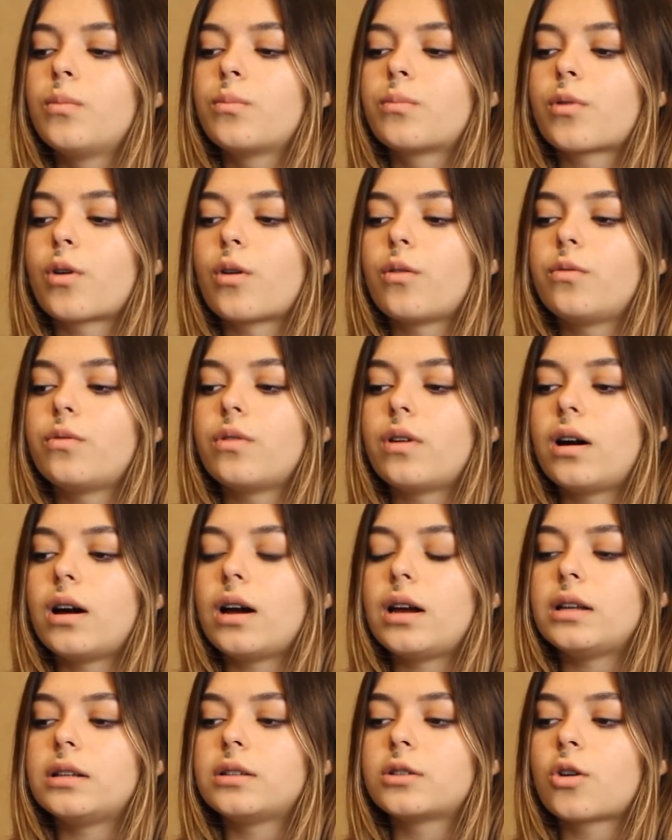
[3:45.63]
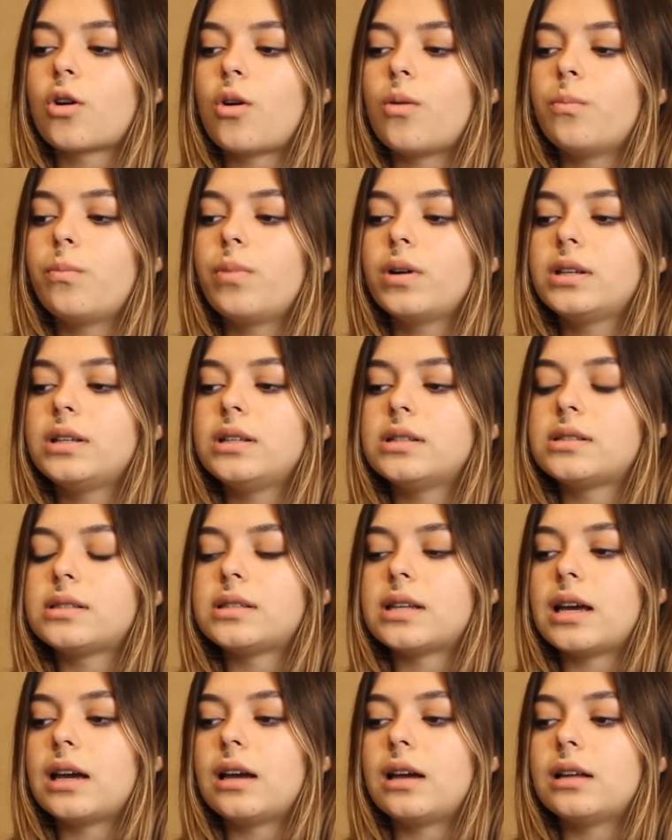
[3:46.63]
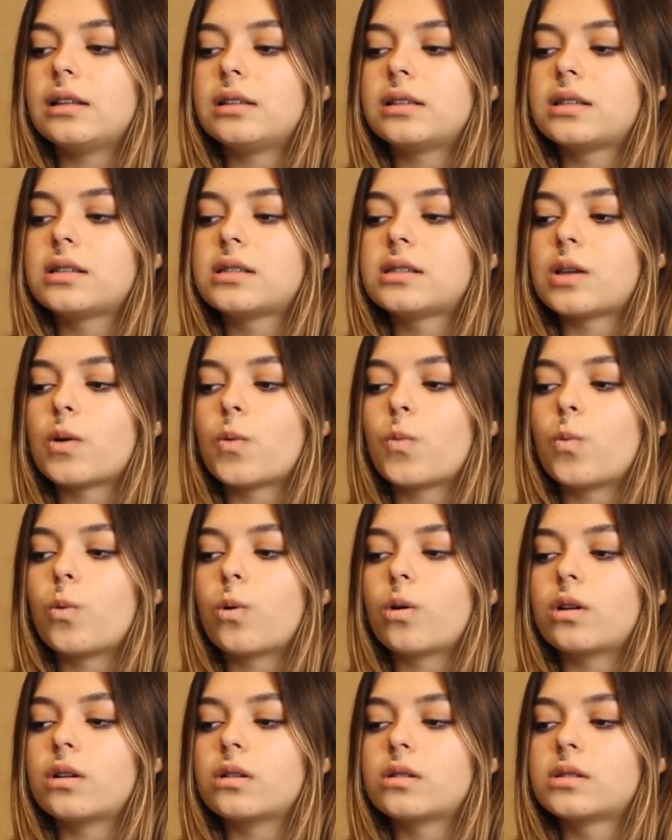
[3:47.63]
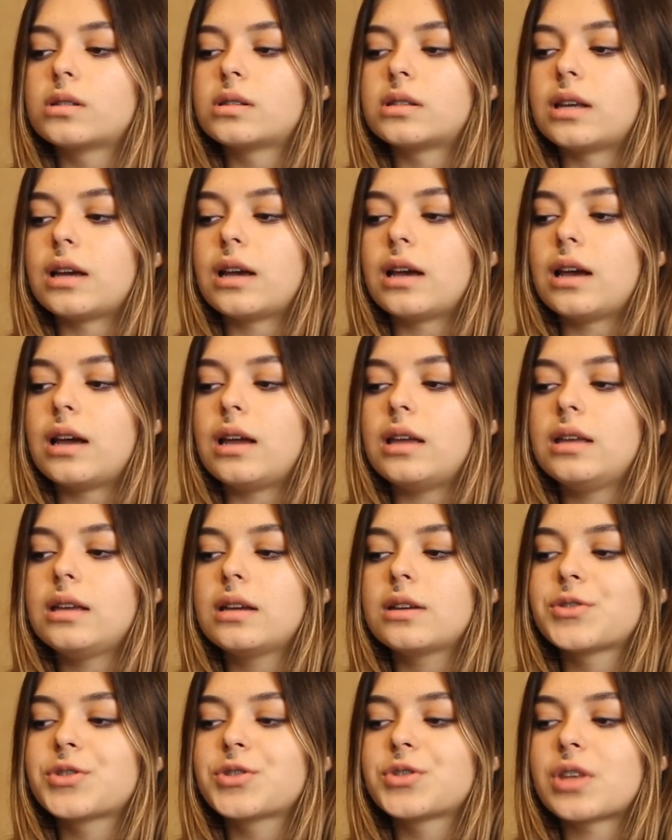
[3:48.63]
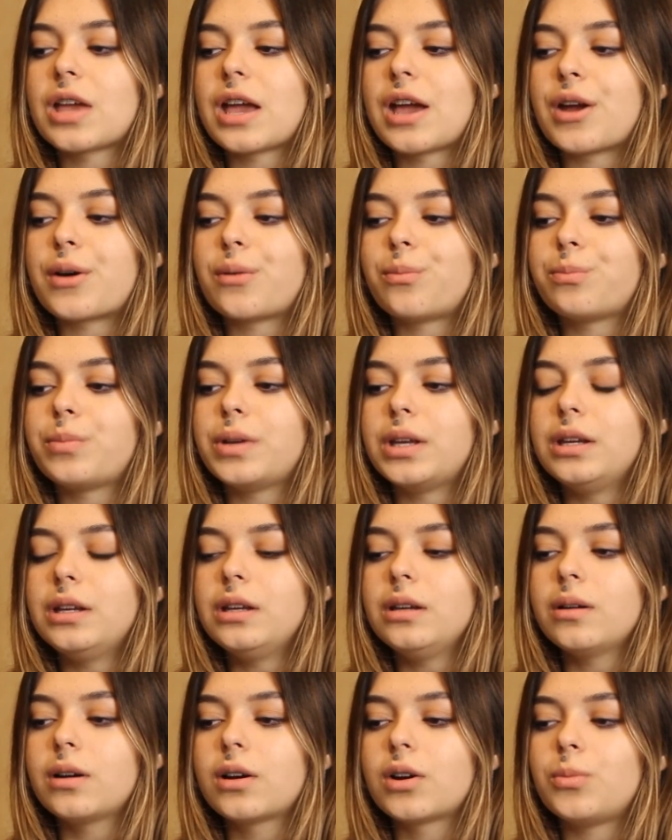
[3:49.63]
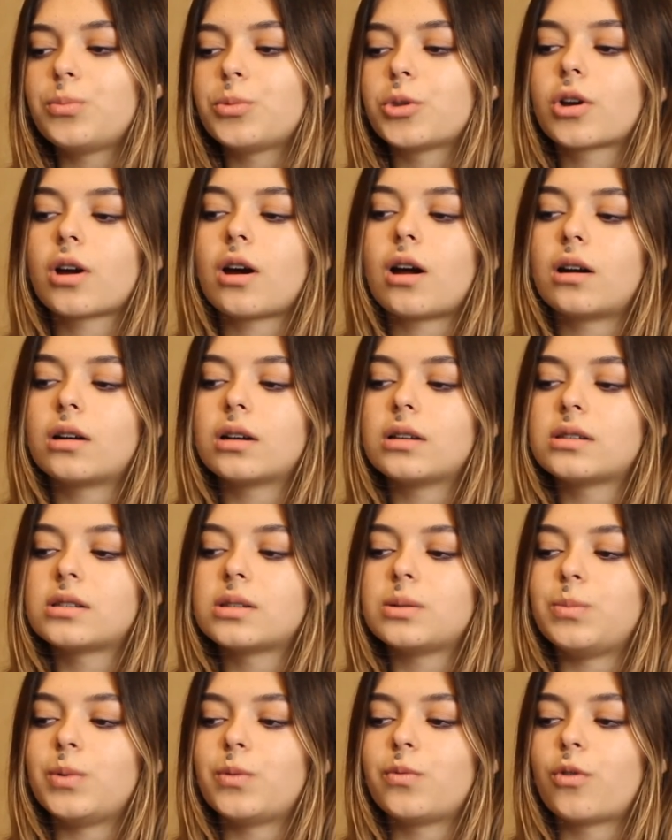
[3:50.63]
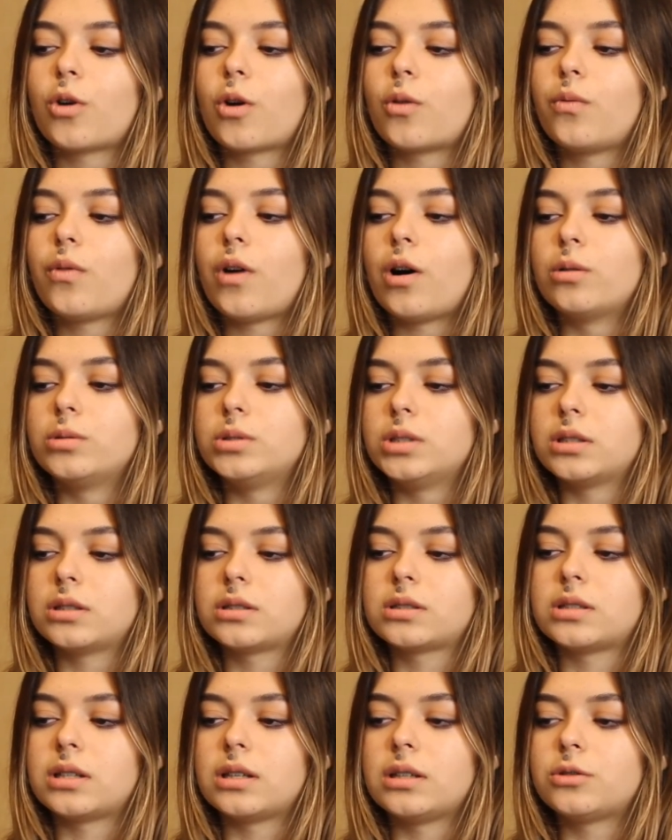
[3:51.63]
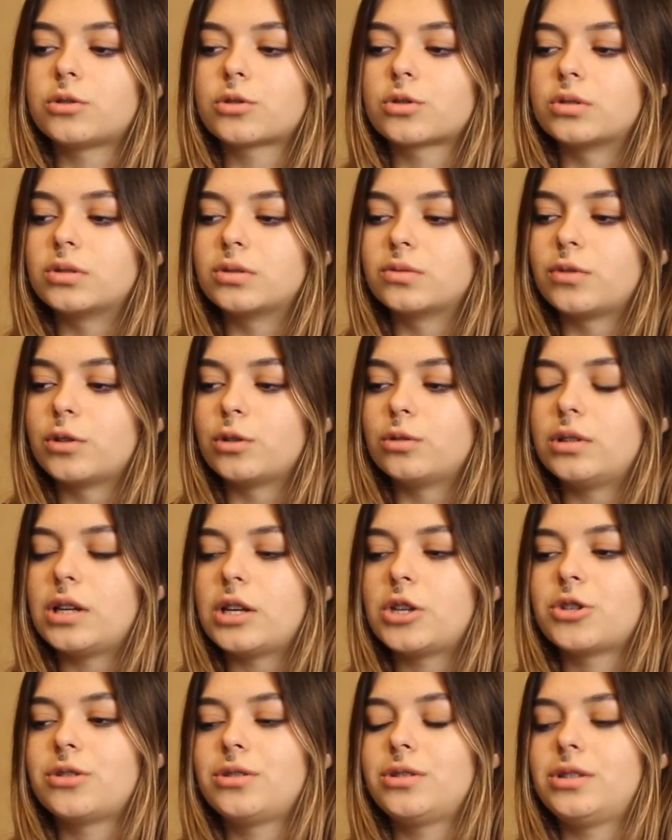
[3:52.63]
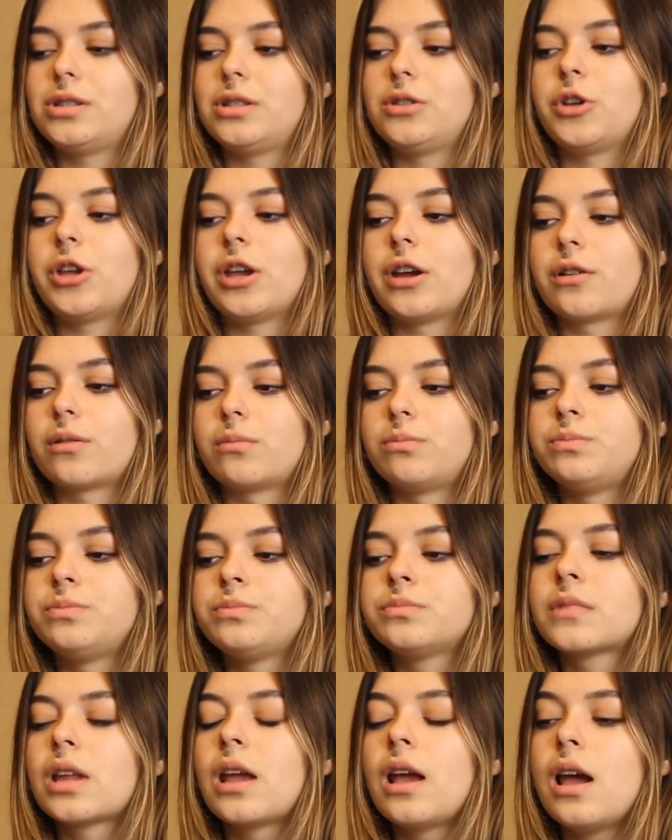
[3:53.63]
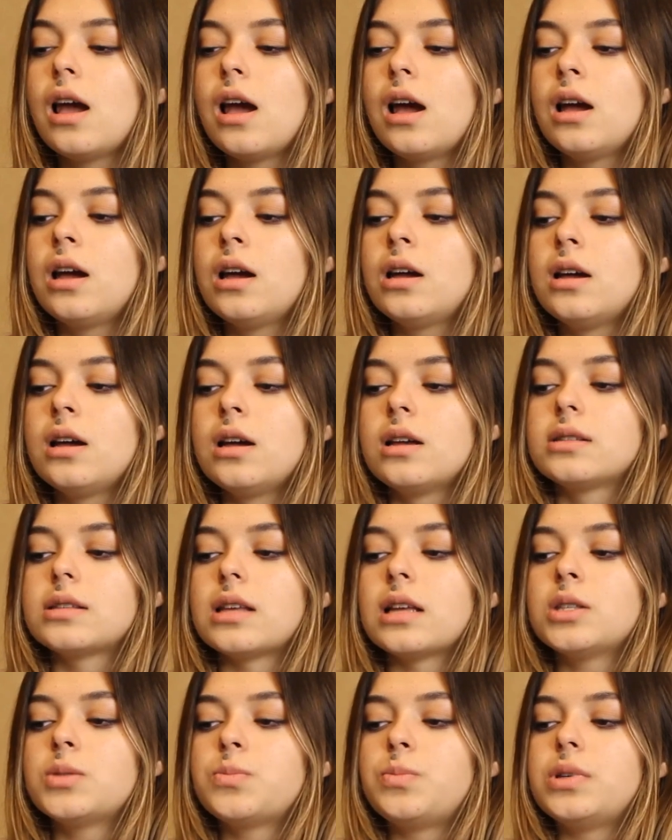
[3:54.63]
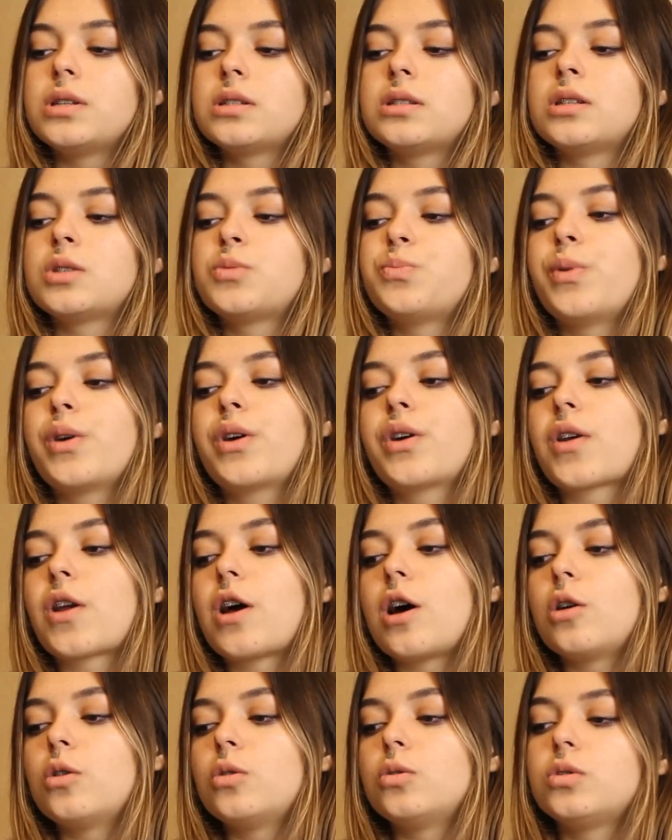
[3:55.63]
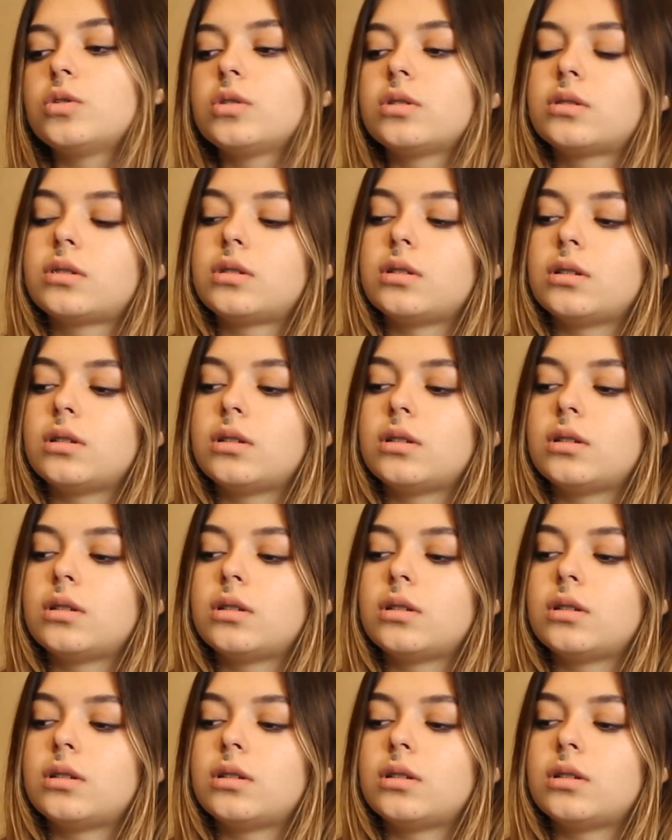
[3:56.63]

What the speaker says: profit companies that steward the XRP cryptocurrency before founding the Tron Foundation's year. Sun's business background